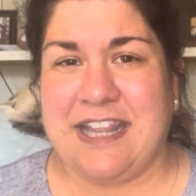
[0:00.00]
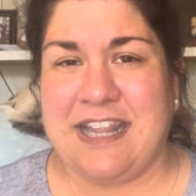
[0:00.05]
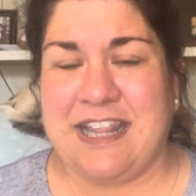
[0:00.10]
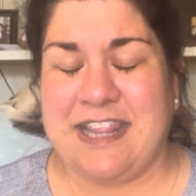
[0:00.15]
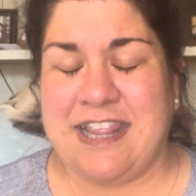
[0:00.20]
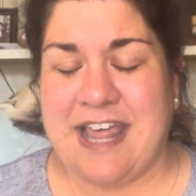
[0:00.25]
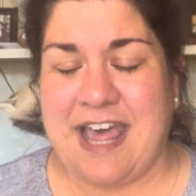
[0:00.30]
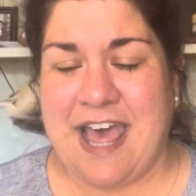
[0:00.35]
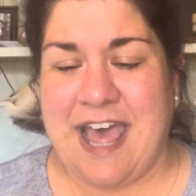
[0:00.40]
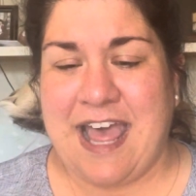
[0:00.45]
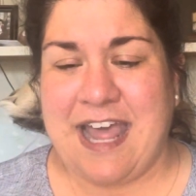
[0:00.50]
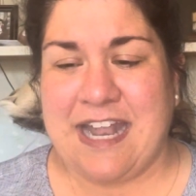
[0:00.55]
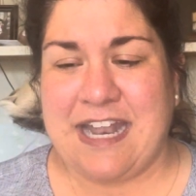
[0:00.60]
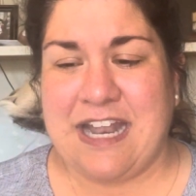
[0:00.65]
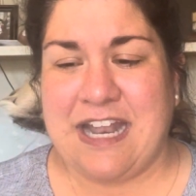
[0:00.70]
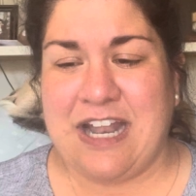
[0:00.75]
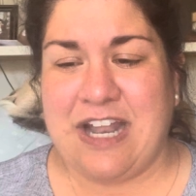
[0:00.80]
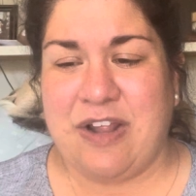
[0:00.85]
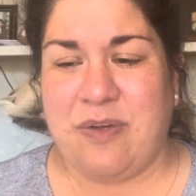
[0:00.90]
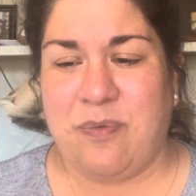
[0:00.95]
that
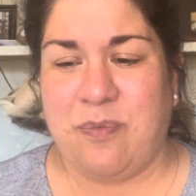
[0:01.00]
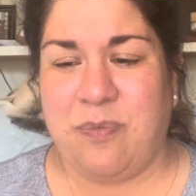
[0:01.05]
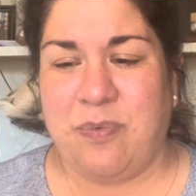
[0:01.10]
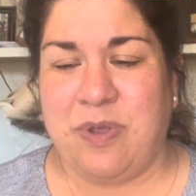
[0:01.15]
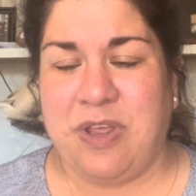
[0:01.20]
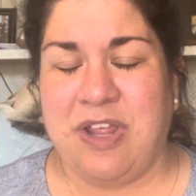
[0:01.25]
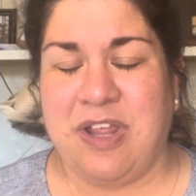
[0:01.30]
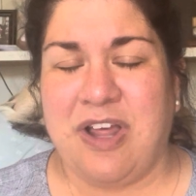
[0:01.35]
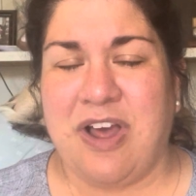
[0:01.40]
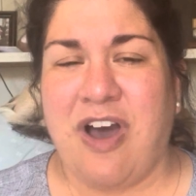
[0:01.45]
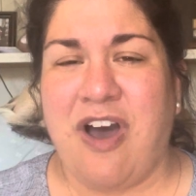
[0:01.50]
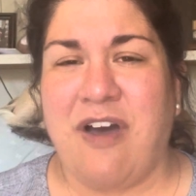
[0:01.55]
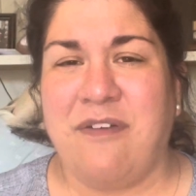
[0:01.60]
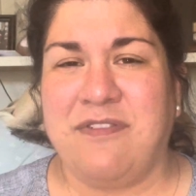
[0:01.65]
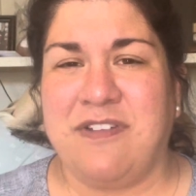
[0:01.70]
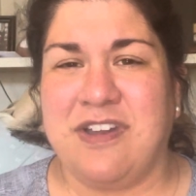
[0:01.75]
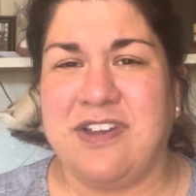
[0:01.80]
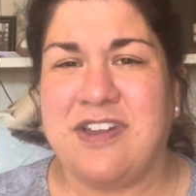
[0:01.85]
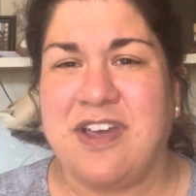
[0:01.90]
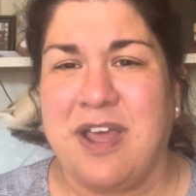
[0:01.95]
we
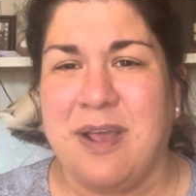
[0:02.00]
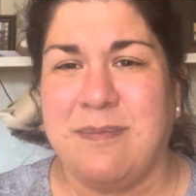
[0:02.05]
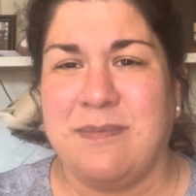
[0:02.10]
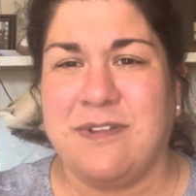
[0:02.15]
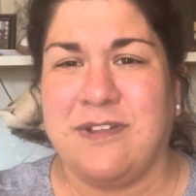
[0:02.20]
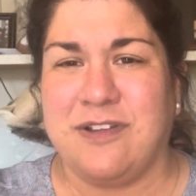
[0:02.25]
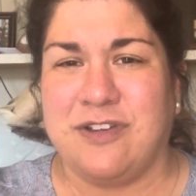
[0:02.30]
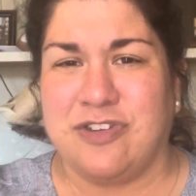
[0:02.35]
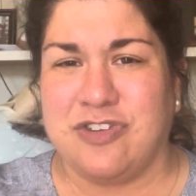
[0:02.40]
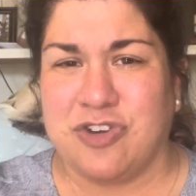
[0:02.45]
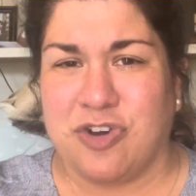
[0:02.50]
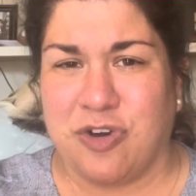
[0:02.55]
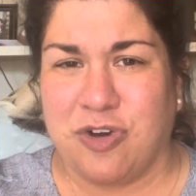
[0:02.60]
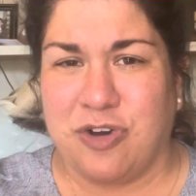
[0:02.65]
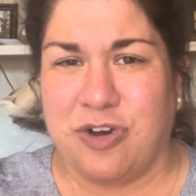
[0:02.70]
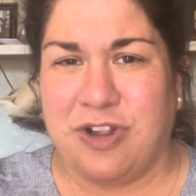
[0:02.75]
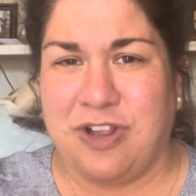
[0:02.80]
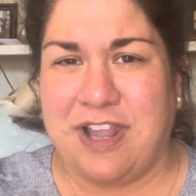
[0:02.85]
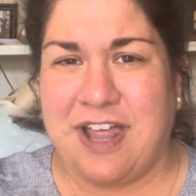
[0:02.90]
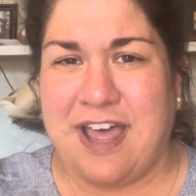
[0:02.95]
oftentimes
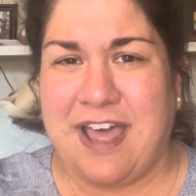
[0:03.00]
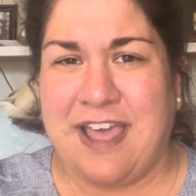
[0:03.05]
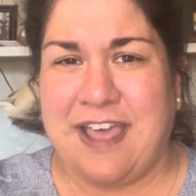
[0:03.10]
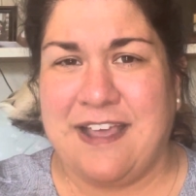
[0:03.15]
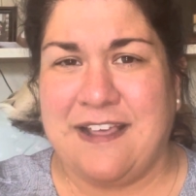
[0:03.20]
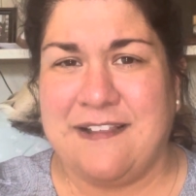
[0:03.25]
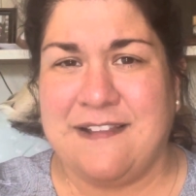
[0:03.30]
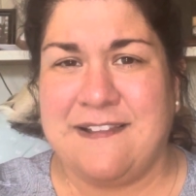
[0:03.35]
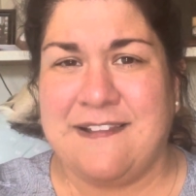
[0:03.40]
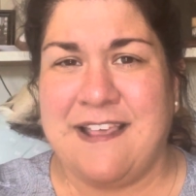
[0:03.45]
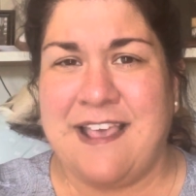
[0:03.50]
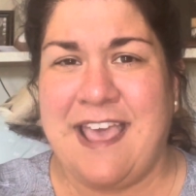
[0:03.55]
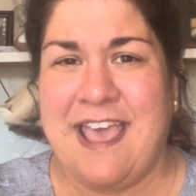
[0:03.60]
internalize,